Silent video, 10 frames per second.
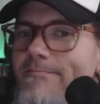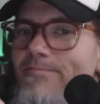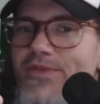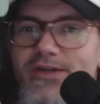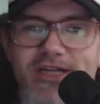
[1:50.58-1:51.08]

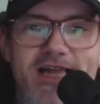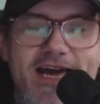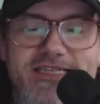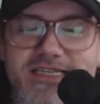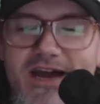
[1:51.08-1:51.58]
there's a
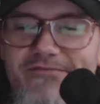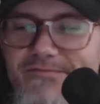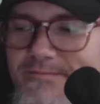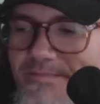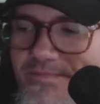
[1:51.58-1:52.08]
lot of stuff
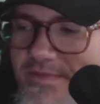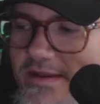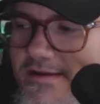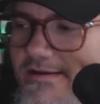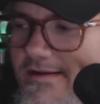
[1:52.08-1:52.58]

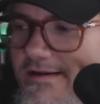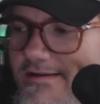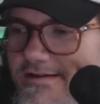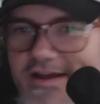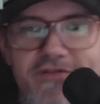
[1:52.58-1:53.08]

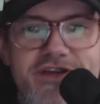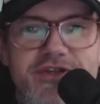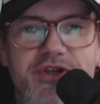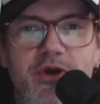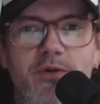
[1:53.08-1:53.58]
of
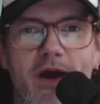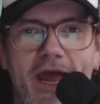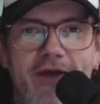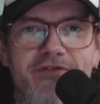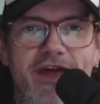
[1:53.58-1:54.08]
this new
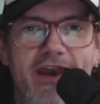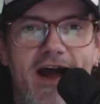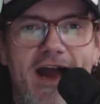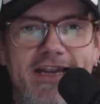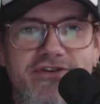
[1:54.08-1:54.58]
wave that
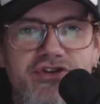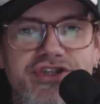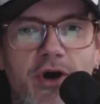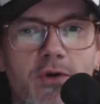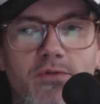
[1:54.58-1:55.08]
I
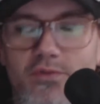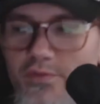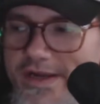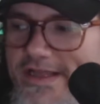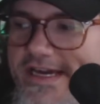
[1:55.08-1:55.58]
don't
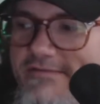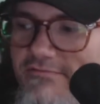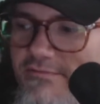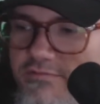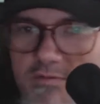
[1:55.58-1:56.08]
really
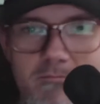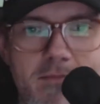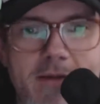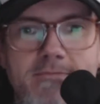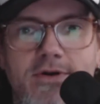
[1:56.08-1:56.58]

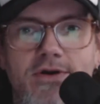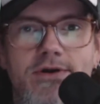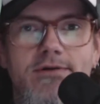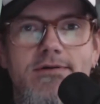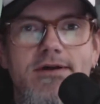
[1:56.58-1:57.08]

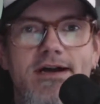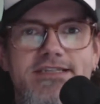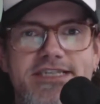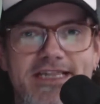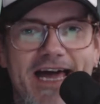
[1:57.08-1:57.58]
remember
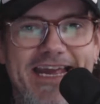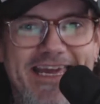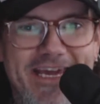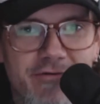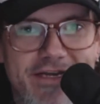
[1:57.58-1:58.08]
until I
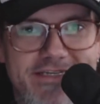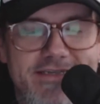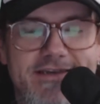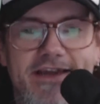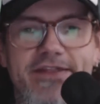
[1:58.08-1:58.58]
hear
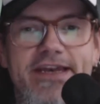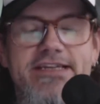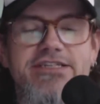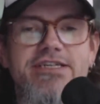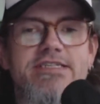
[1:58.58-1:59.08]
it, and then
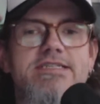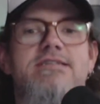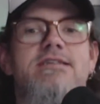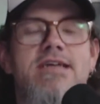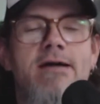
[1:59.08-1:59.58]
it just
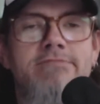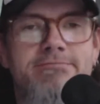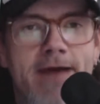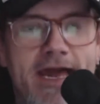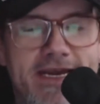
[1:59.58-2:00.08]
comes
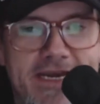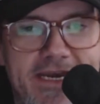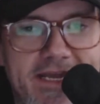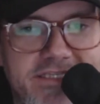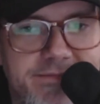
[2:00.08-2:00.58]
back and
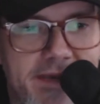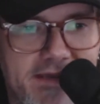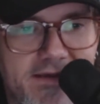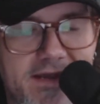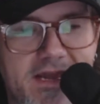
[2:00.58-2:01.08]
it hits
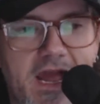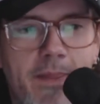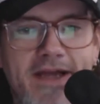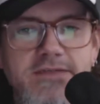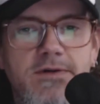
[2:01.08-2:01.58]
me.
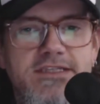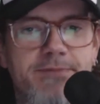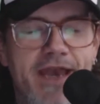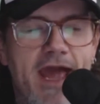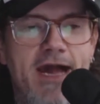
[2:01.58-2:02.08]
And that's what's
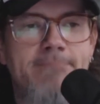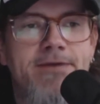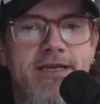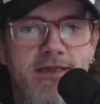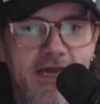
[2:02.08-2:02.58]
been
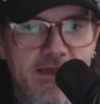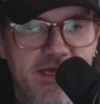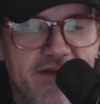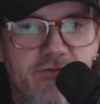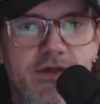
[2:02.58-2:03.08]
happening
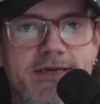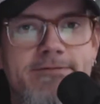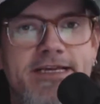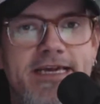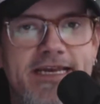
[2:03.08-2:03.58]
lately. really
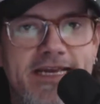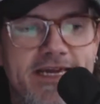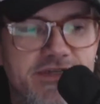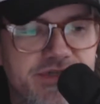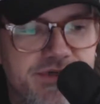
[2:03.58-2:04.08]
been getting
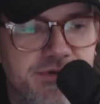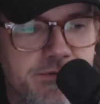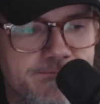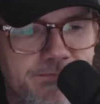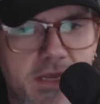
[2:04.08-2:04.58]

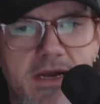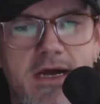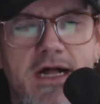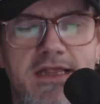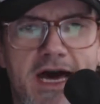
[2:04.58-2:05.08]
into
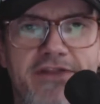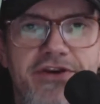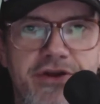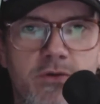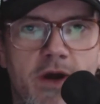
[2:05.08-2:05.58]
a lot of the
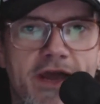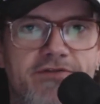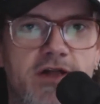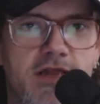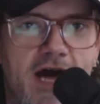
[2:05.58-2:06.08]
new wave,
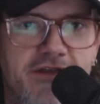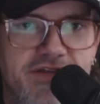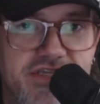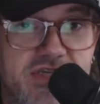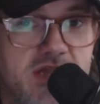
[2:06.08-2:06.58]
a lot of
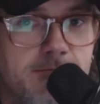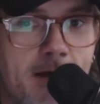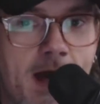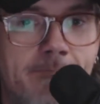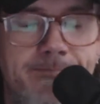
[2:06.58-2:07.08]
the synth
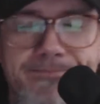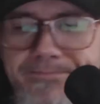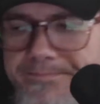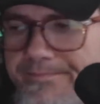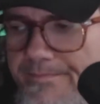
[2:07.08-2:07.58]
pop,
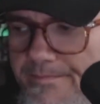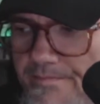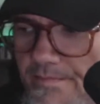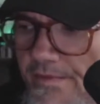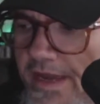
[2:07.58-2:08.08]

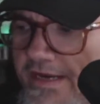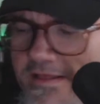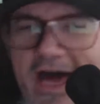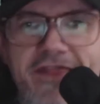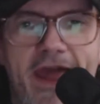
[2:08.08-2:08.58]
and a
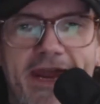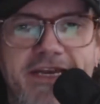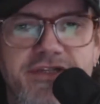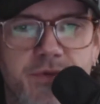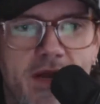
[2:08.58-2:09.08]
lot of the
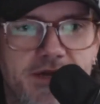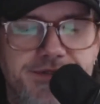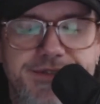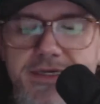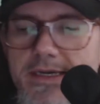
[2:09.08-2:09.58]
80s
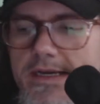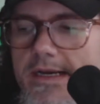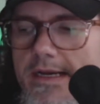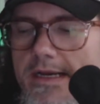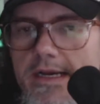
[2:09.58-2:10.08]
records.
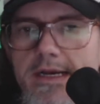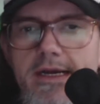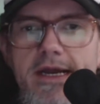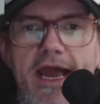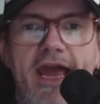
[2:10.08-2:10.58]

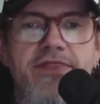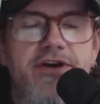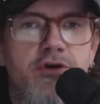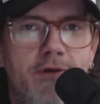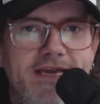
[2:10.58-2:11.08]
And the
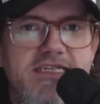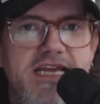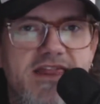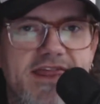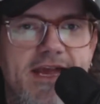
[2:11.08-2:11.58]

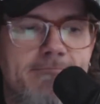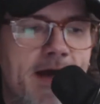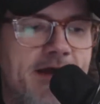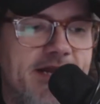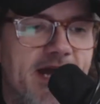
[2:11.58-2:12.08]
crazy thing
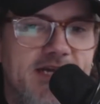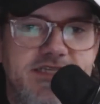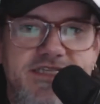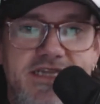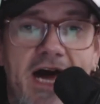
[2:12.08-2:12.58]
about it, guys,
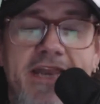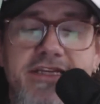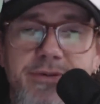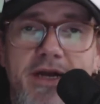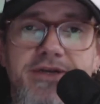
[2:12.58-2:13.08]
is a lot of
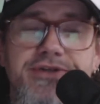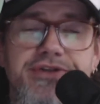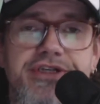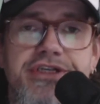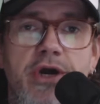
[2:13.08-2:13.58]
these records are
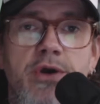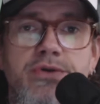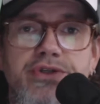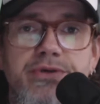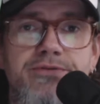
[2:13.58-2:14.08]
so
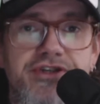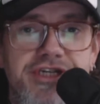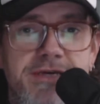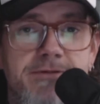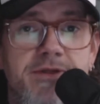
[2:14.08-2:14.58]
super
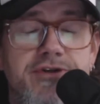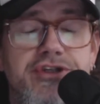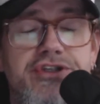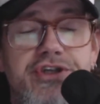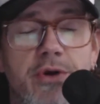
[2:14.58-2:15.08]
cheap, and they're
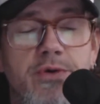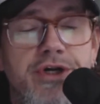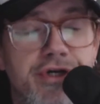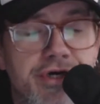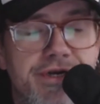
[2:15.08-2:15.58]
so
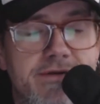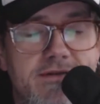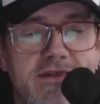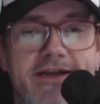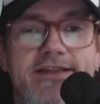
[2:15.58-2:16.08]
good.
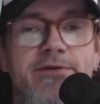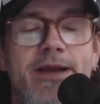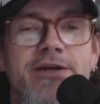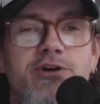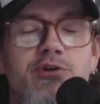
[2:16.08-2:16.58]
Like, they're
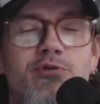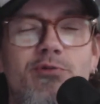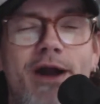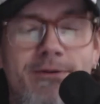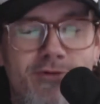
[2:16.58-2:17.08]

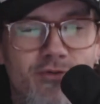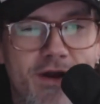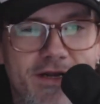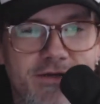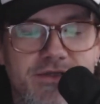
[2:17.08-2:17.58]
incredible
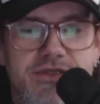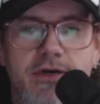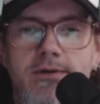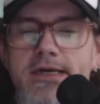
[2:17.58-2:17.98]
records. So